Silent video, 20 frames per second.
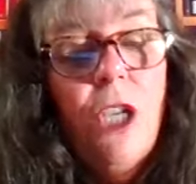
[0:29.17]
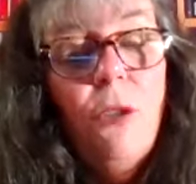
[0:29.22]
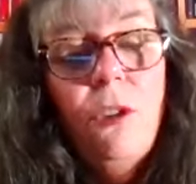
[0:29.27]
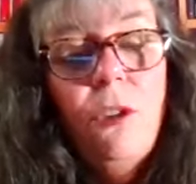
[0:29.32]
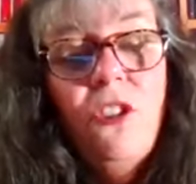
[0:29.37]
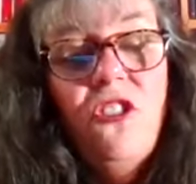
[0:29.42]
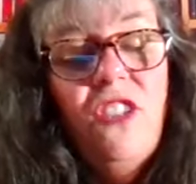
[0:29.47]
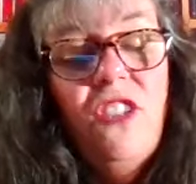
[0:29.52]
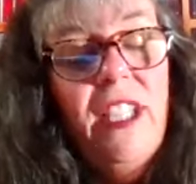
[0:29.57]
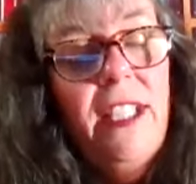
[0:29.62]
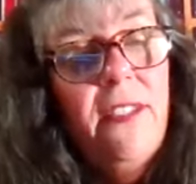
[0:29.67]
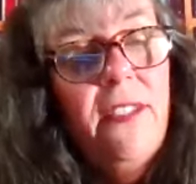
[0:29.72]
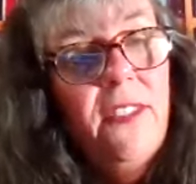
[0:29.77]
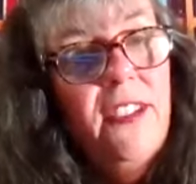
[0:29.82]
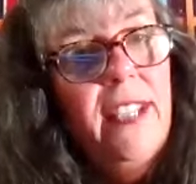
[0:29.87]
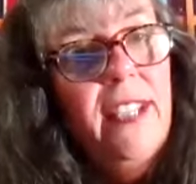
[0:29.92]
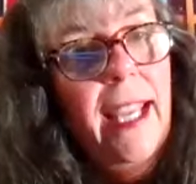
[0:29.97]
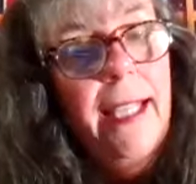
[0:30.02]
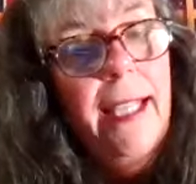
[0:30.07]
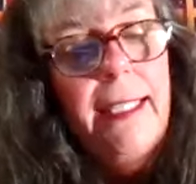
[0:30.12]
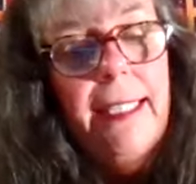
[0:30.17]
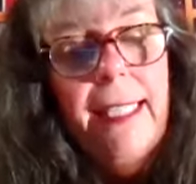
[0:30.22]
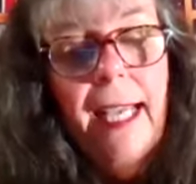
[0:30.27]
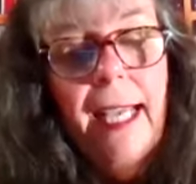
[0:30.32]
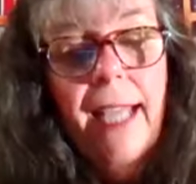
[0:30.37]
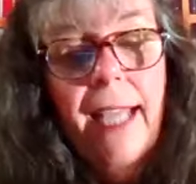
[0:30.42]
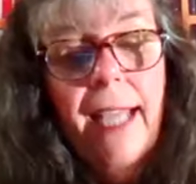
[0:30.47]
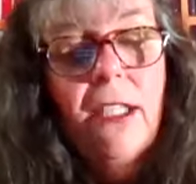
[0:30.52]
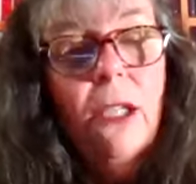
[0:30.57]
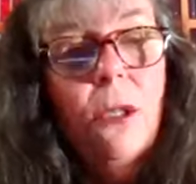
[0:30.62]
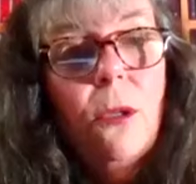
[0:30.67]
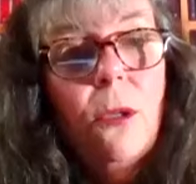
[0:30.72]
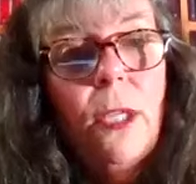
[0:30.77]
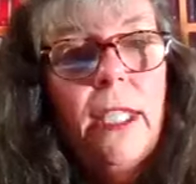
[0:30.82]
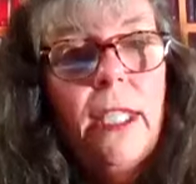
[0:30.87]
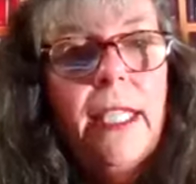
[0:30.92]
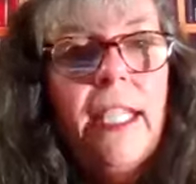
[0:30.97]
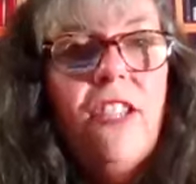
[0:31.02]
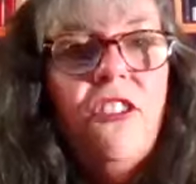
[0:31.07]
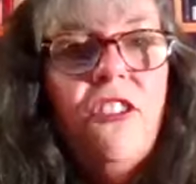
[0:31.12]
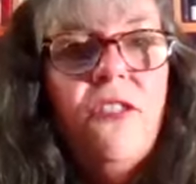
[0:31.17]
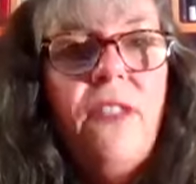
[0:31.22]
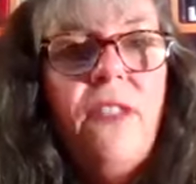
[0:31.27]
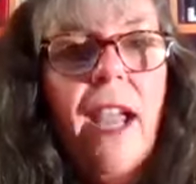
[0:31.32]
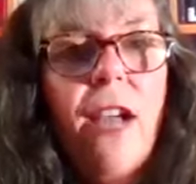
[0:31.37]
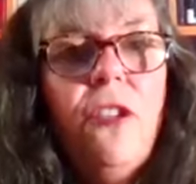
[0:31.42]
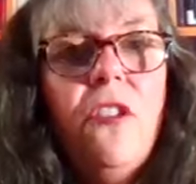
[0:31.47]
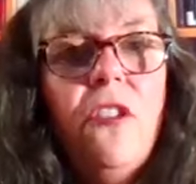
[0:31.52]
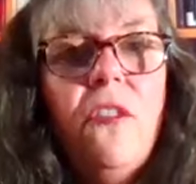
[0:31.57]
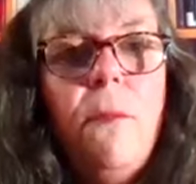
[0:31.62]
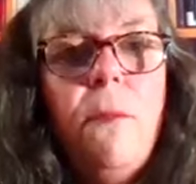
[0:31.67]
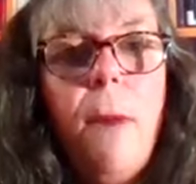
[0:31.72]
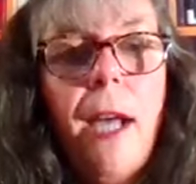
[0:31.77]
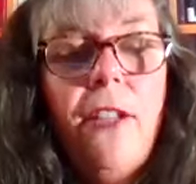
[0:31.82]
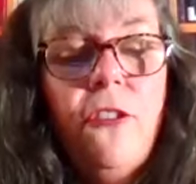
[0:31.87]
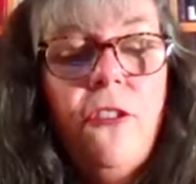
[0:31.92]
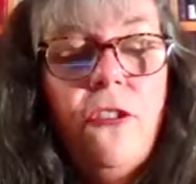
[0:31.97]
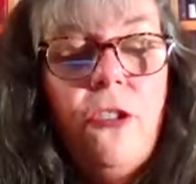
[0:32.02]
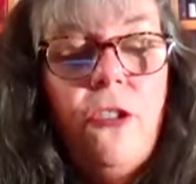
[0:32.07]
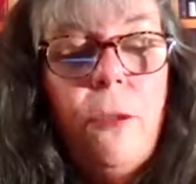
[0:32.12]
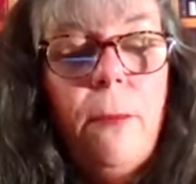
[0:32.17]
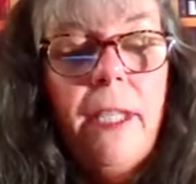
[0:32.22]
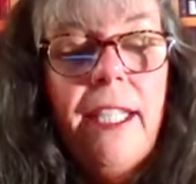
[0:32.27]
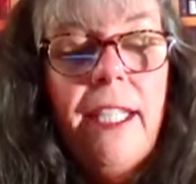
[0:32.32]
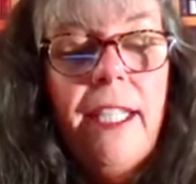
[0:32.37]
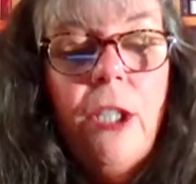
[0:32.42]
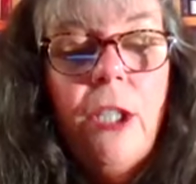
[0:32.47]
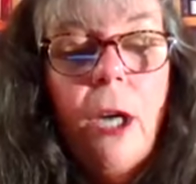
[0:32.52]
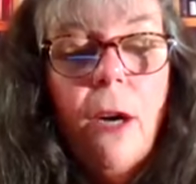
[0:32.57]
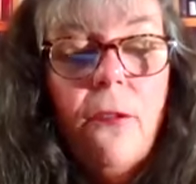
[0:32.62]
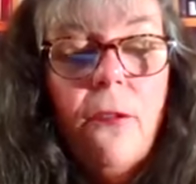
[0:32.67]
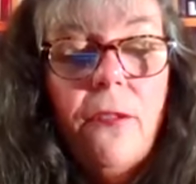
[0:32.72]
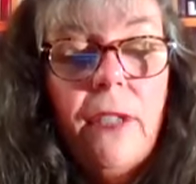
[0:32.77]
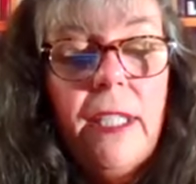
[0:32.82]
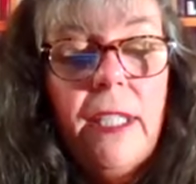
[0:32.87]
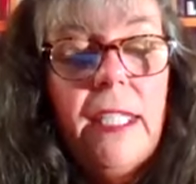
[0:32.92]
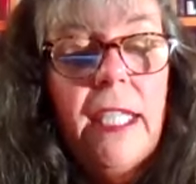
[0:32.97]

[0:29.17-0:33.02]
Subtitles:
Christina Vitagliano is the founder of Monster Mini Golf,